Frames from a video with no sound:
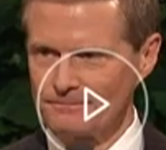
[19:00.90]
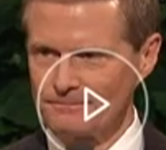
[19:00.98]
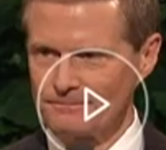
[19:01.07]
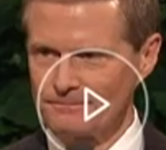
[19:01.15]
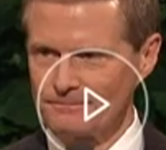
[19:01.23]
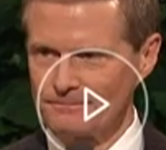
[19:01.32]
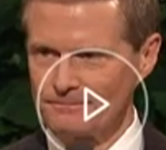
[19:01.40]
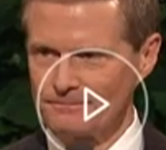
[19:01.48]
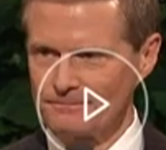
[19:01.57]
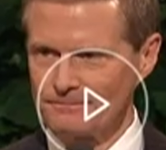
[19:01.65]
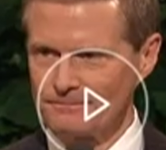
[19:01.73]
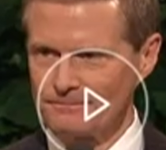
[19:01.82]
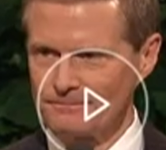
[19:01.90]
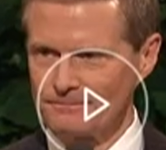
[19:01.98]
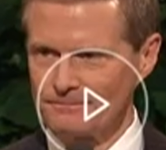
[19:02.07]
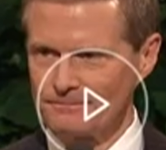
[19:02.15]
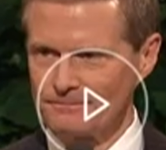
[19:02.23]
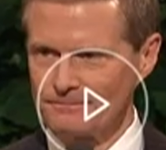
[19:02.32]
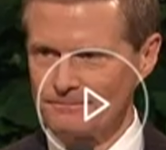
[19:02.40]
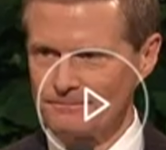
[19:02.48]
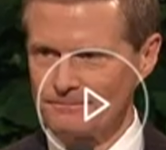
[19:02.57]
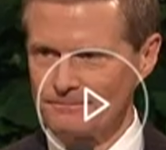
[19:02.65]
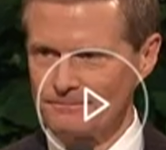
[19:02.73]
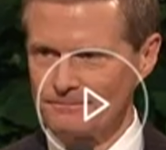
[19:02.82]

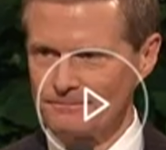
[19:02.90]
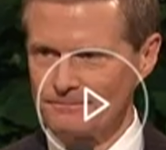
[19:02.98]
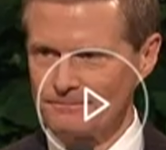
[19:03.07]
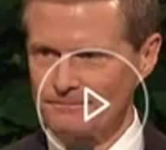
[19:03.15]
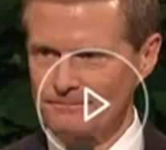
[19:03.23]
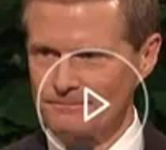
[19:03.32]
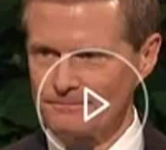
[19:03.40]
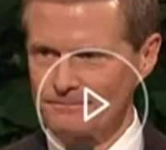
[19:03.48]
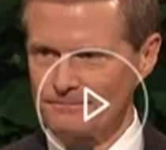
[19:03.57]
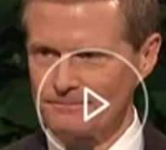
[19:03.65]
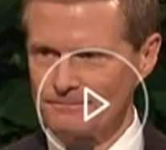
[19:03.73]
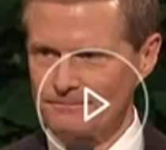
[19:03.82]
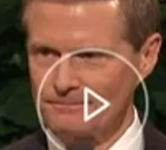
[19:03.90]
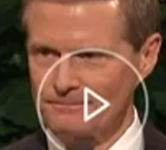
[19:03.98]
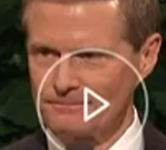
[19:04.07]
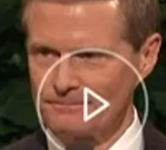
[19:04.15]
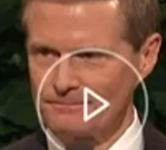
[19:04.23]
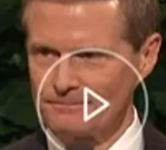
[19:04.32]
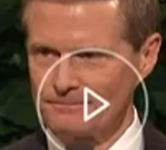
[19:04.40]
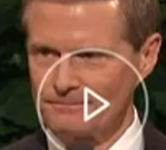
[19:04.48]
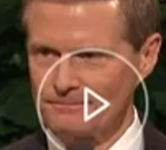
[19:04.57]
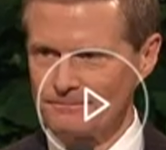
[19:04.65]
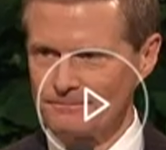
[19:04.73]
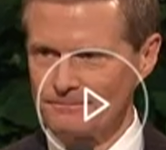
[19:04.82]

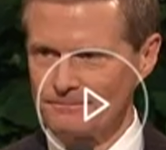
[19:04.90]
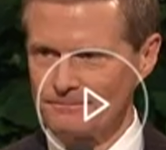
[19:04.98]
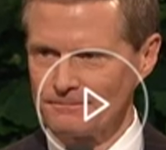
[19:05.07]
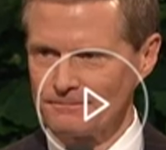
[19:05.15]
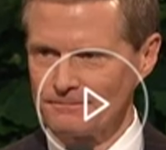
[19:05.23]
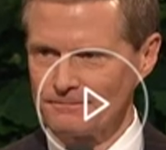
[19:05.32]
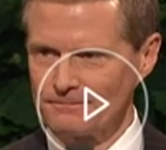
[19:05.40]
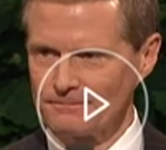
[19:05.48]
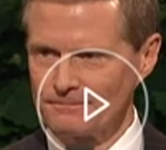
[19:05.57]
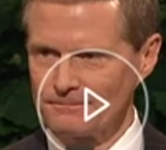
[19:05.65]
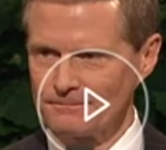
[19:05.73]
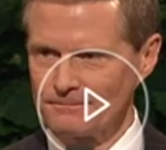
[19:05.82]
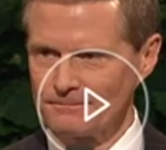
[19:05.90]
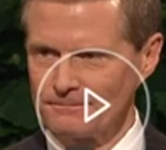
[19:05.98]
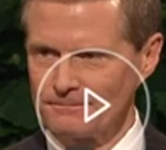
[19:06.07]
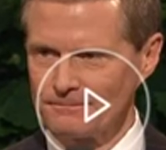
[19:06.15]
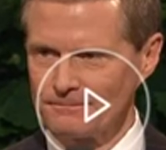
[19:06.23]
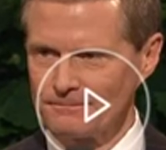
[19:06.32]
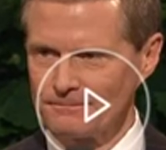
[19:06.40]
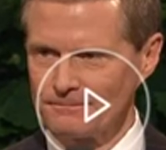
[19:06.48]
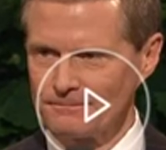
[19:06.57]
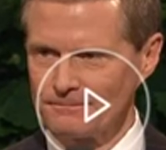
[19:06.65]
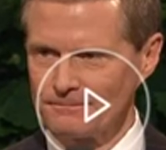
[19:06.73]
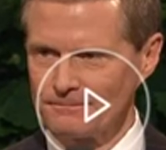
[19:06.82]

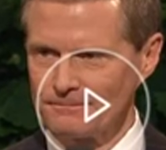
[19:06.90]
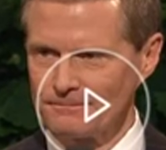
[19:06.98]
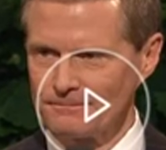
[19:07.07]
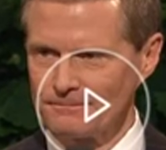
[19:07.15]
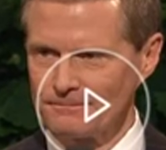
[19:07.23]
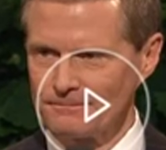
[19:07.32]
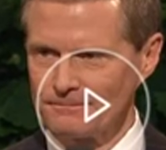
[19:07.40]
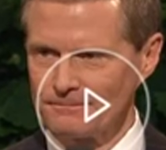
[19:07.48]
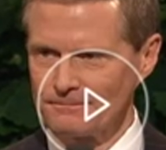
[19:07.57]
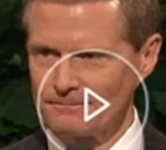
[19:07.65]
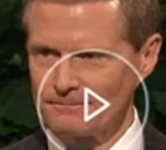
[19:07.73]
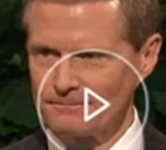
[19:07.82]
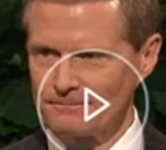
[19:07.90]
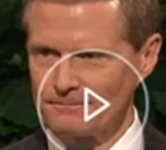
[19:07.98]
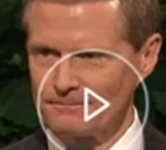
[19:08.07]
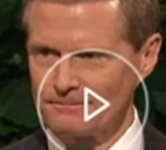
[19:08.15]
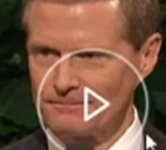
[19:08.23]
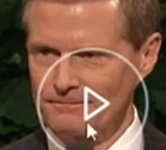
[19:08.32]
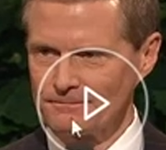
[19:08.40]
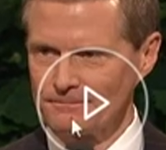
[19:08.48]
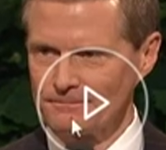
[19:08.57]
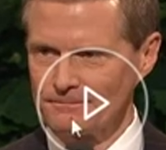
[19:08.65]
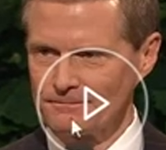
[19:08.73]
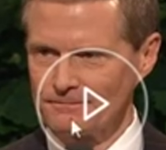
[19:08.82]
The person shown says nothing.